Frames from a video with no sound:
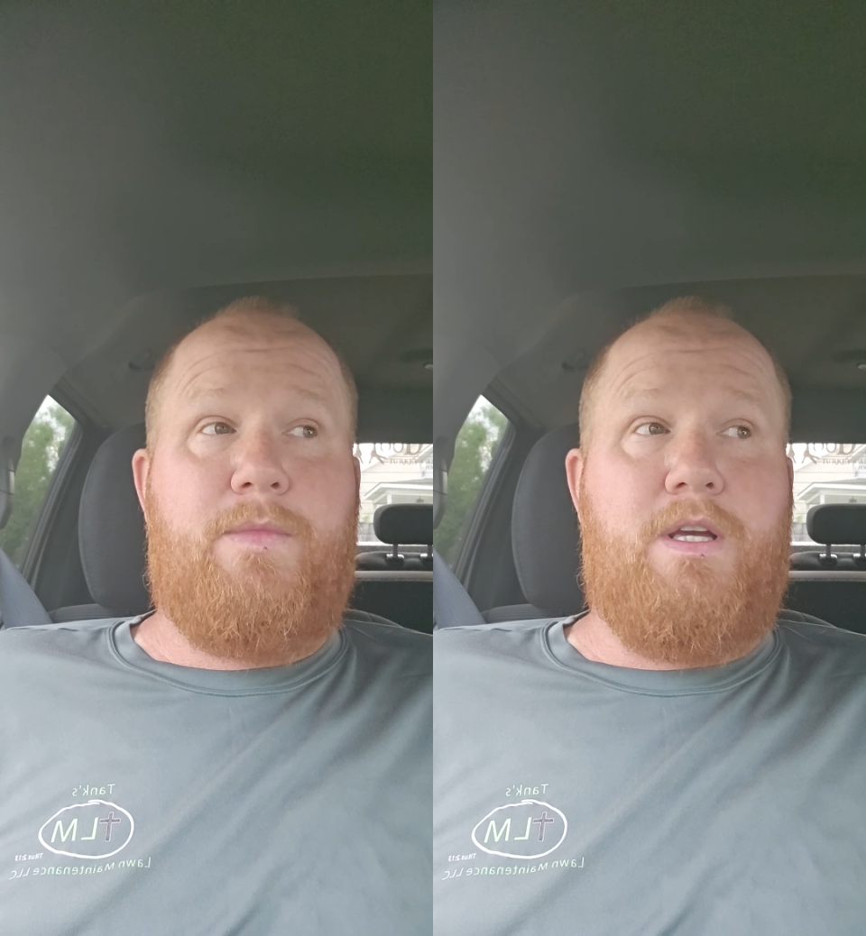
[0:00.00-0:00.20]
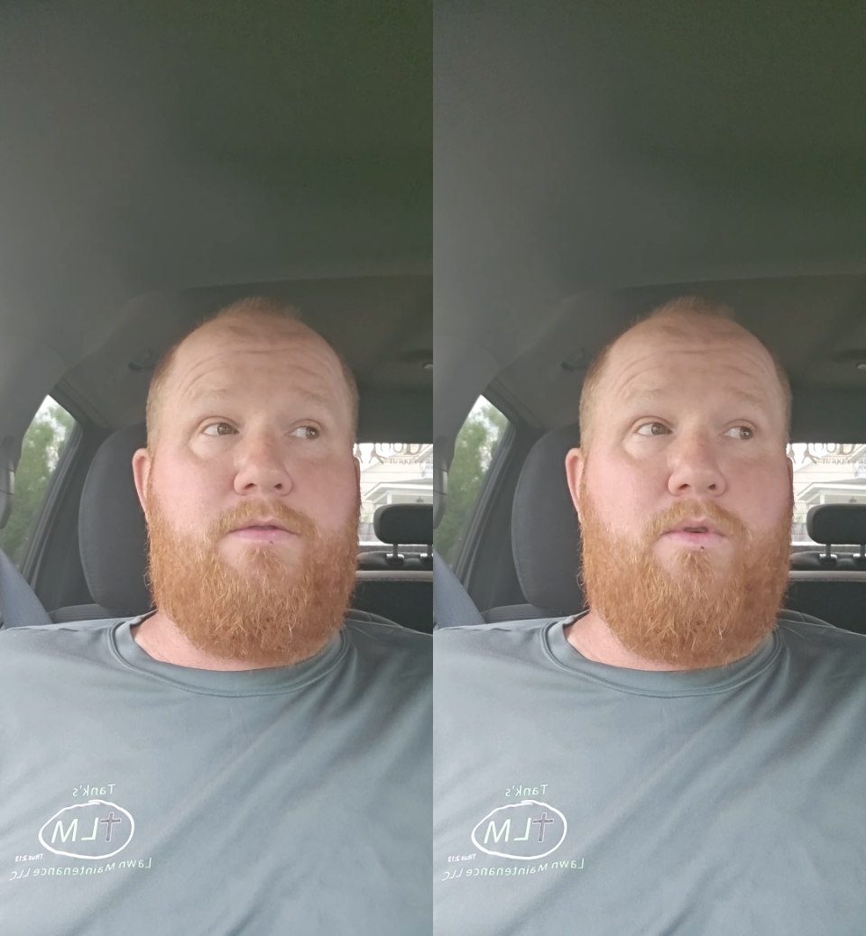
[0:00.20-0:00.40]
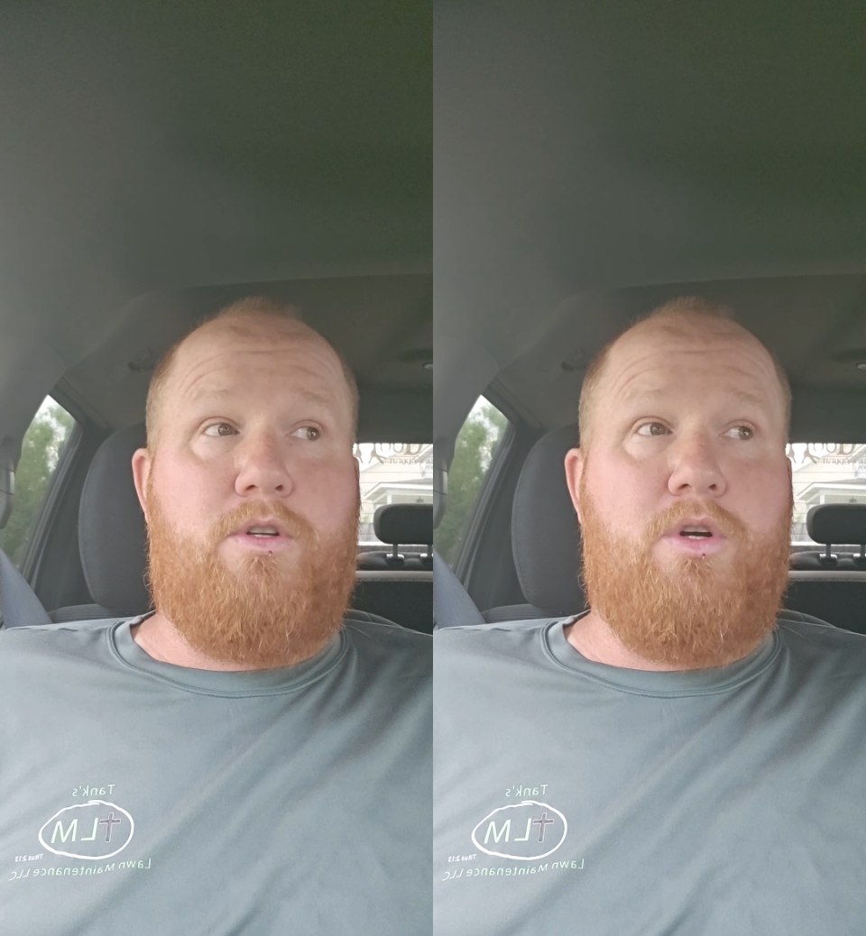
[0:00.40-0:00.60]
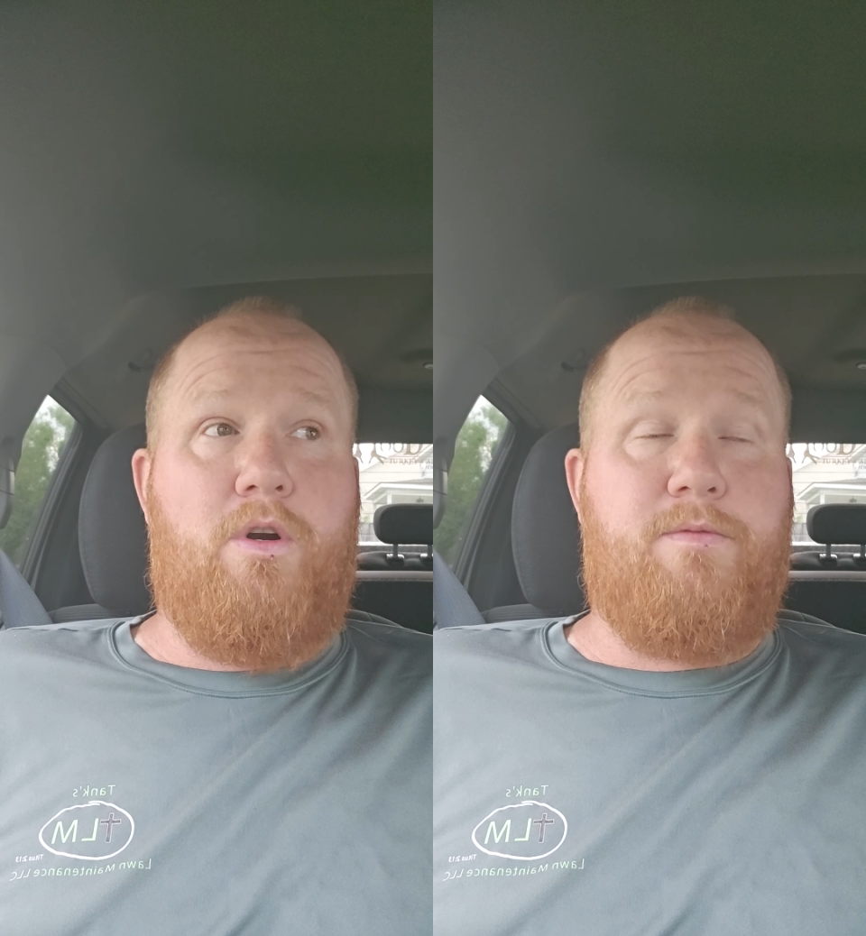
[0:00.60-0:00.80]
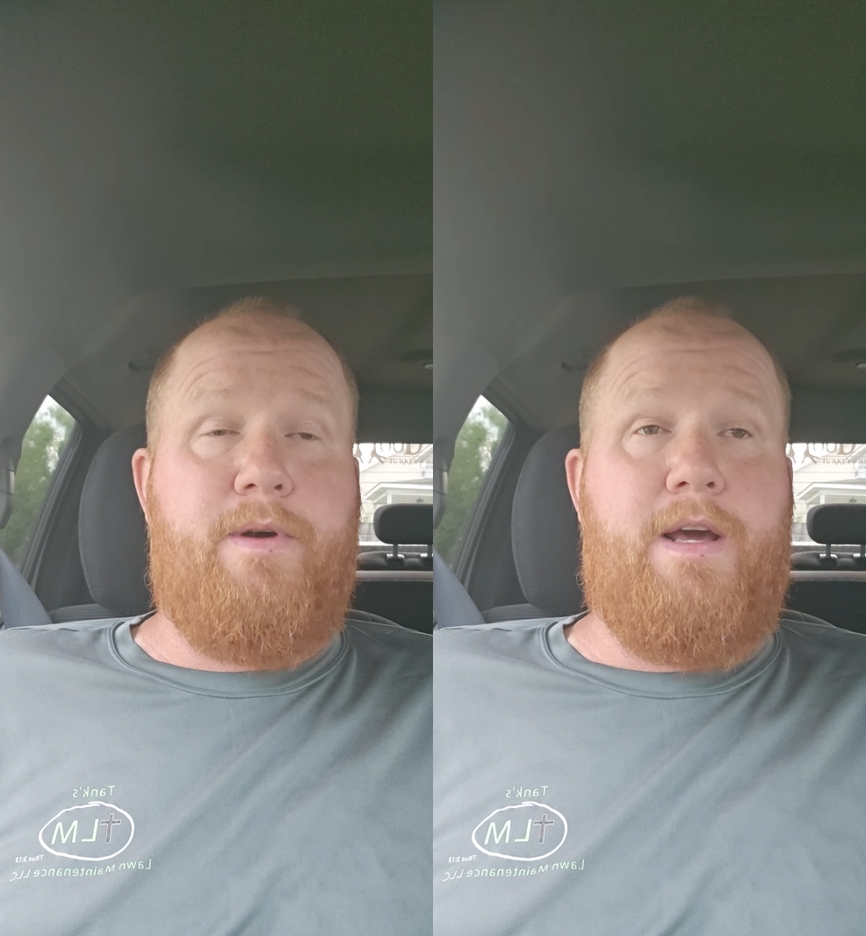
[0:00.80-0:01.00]
His front
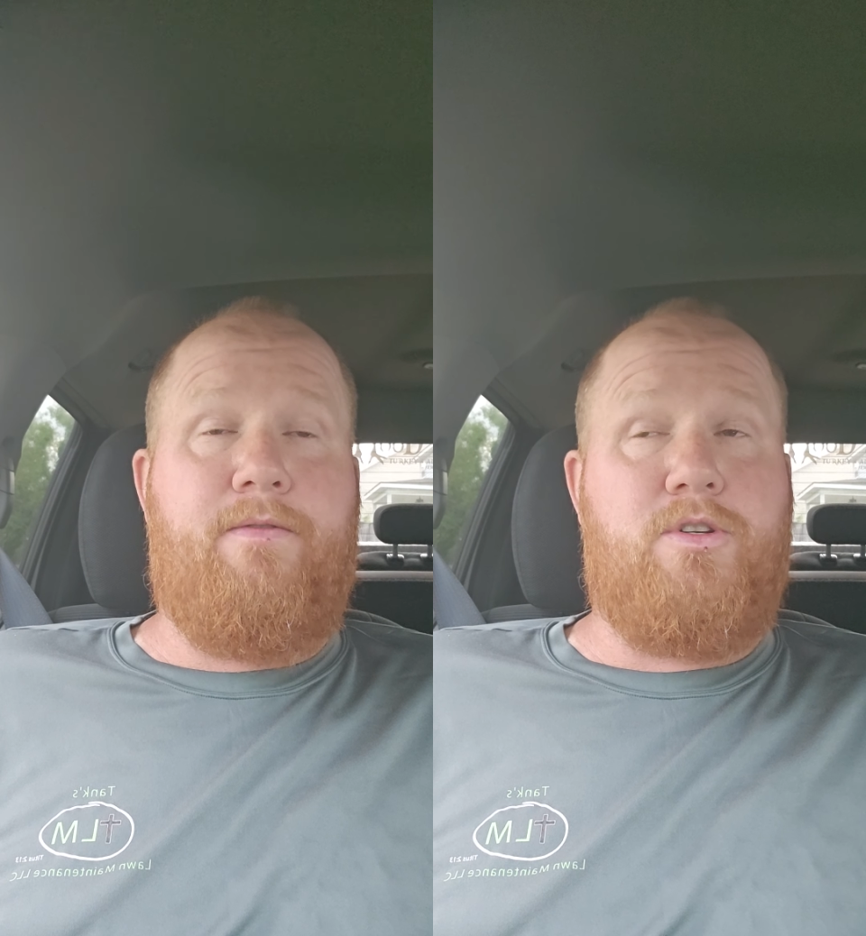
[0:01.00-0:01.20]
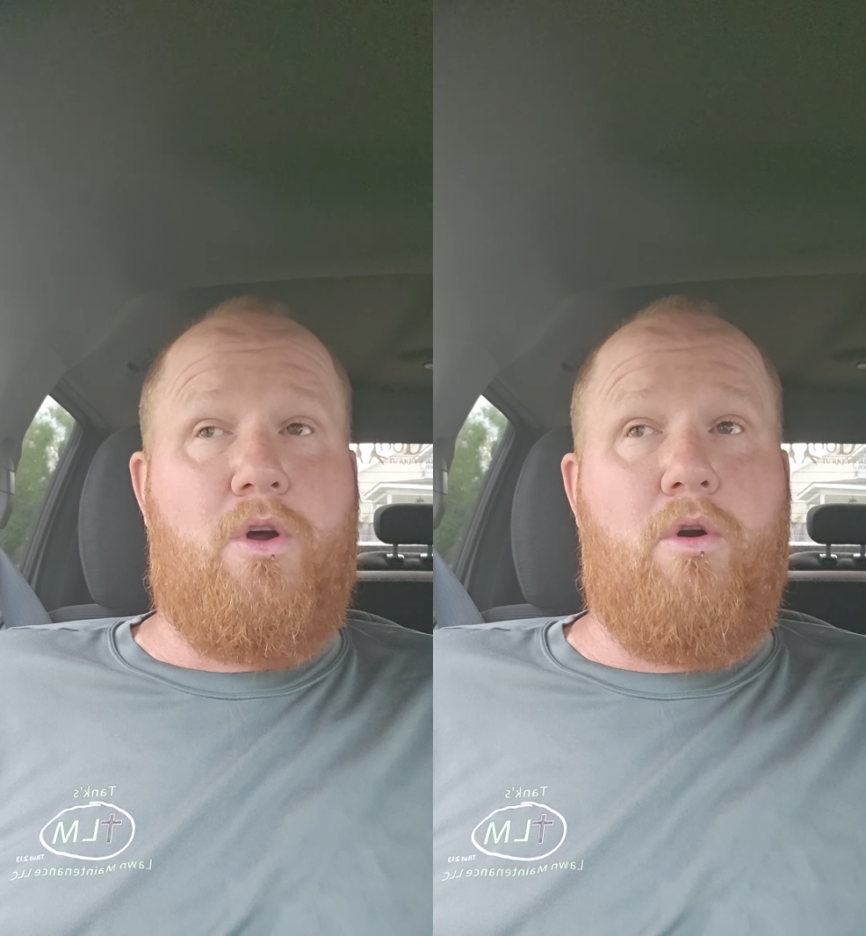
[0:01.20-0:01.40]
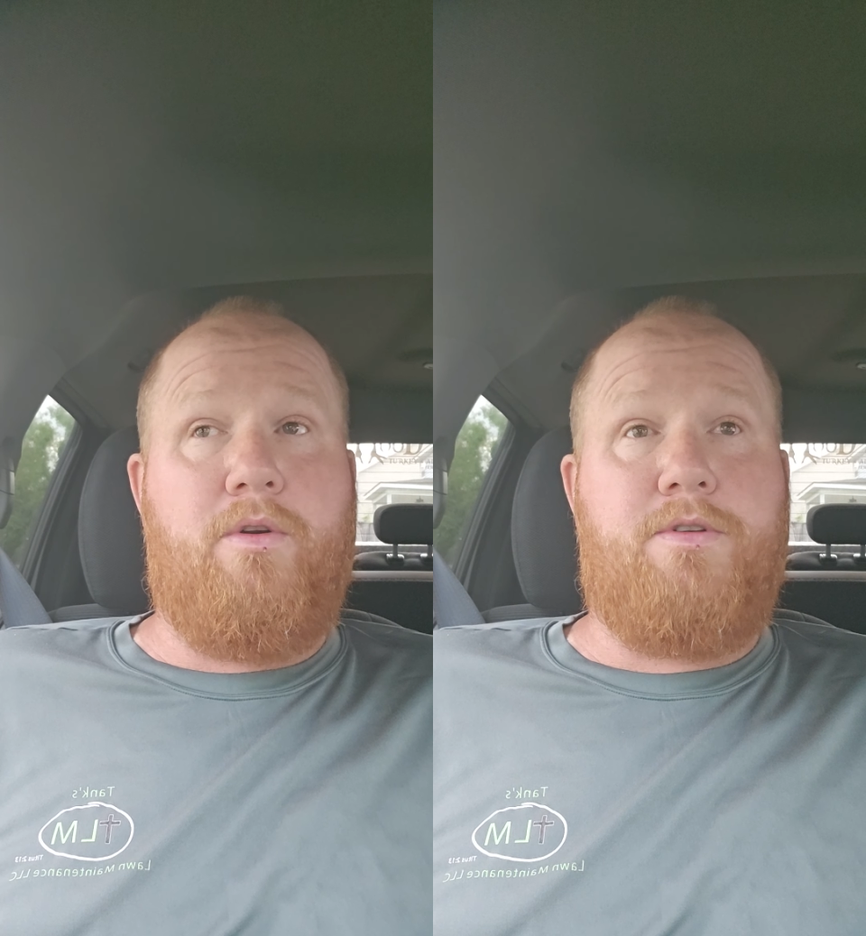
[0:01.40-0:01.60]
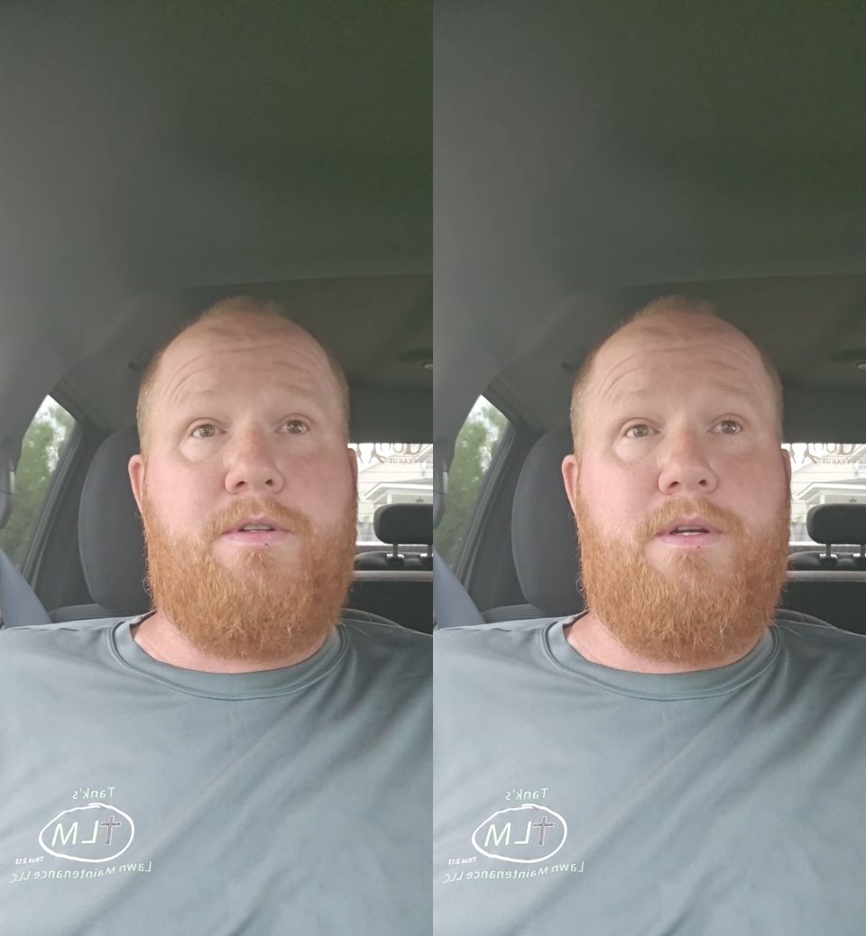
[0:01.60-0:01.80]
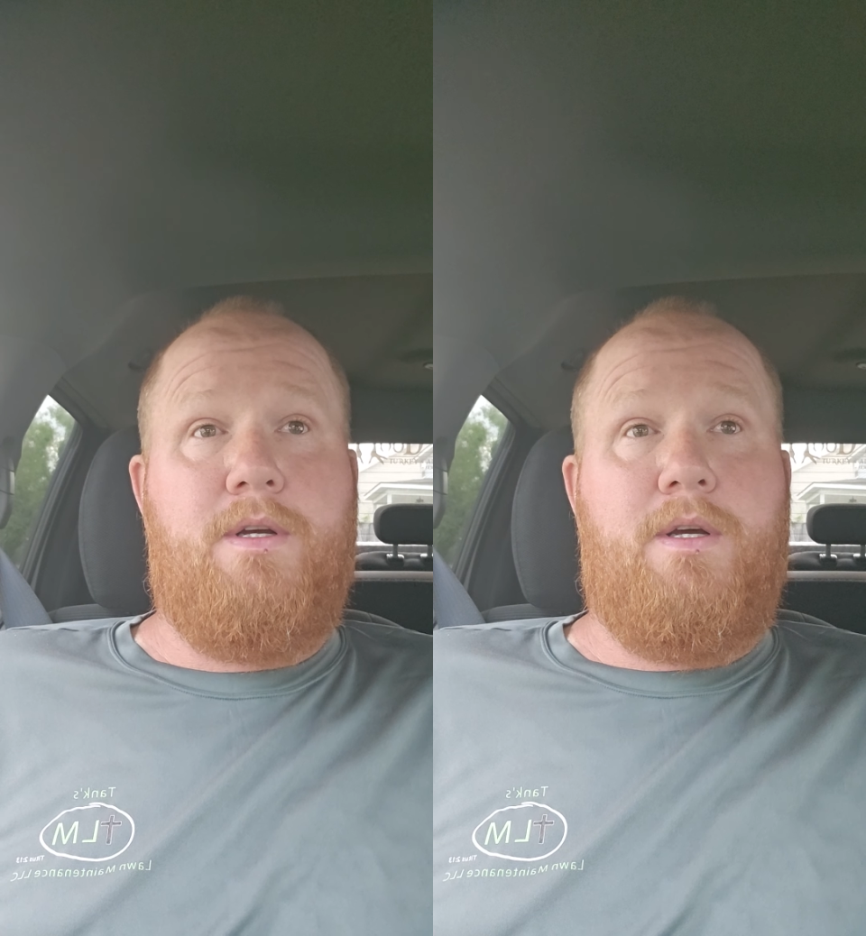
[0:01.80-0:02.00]
yard is bad. For starters,